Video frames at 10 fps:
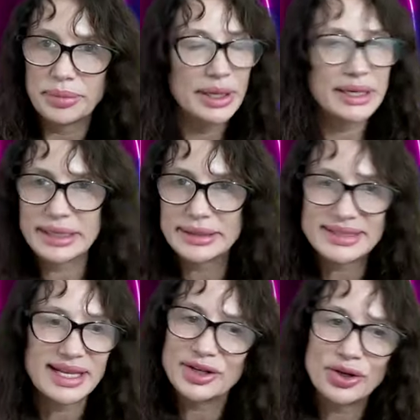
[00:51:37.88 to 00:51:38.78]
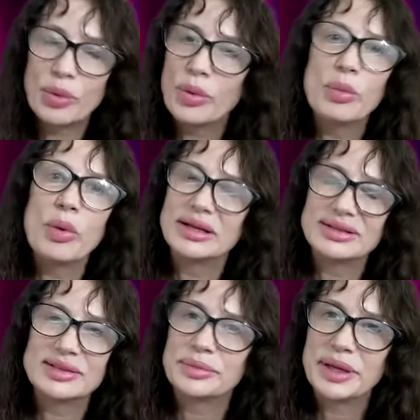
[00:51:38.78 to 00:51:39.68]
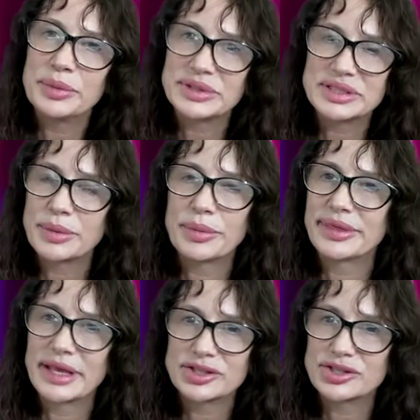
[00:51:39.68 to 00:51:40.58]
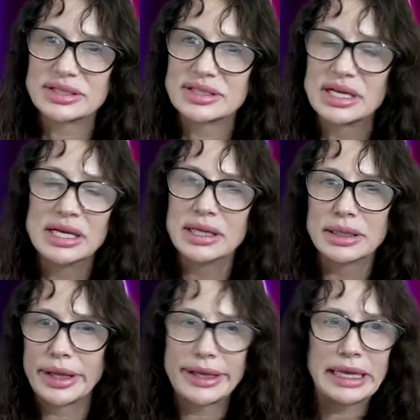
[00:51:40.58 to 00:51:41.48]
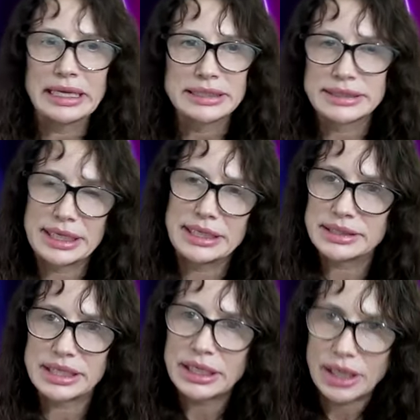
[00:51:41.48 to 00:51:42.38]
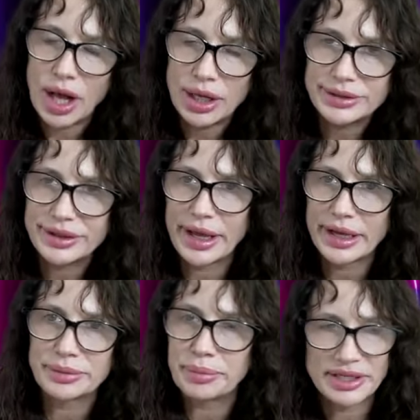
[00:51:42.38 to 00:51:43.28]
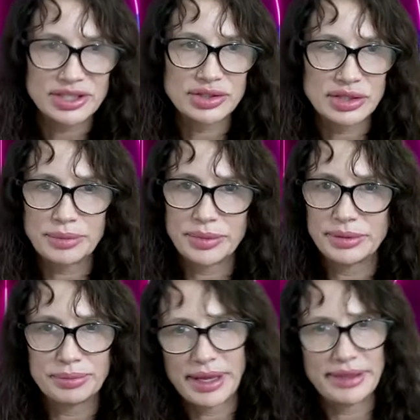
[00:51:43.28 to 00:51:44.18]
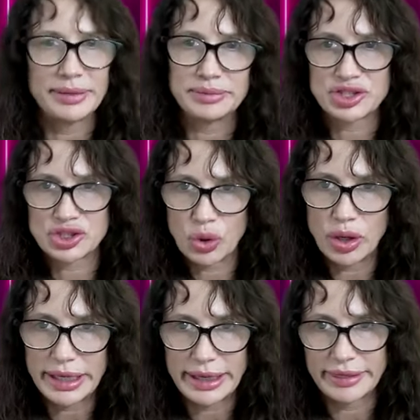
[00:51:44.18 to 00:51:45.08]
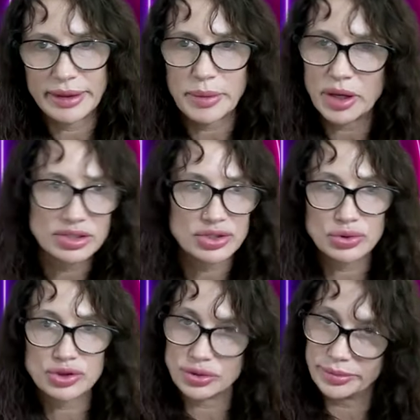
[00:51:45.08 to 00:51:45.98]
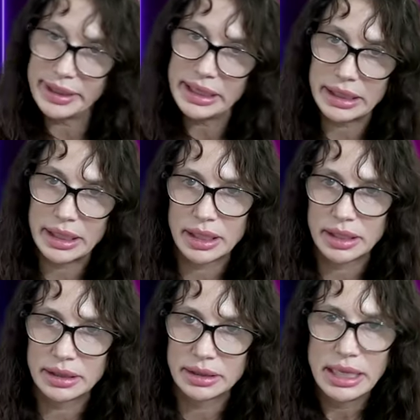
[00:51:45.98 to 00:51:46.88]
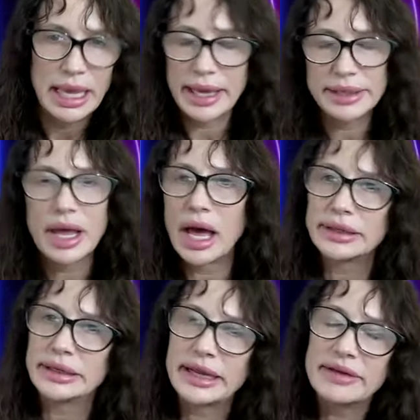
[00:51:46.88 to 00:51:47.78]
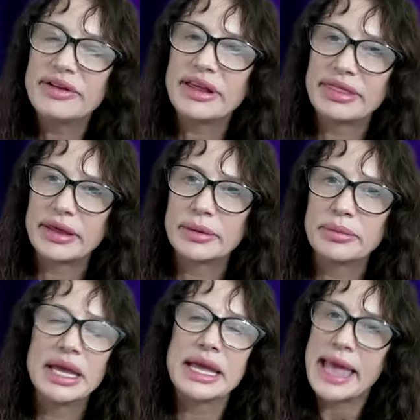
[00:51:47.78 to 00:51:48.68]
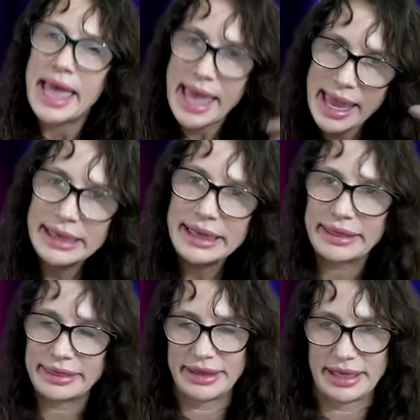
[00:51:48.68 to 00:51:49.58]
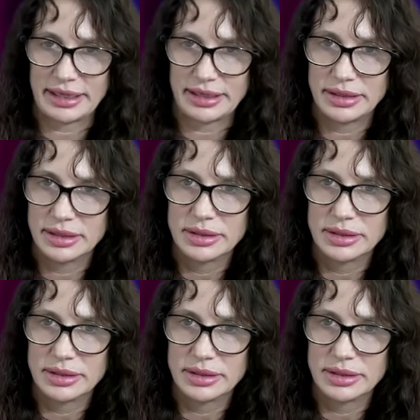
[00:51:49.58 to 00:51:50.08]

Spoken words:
But it's like no one wants to be with someone that just like stays in contact by someone by them stalking them on social media and not giving them anything.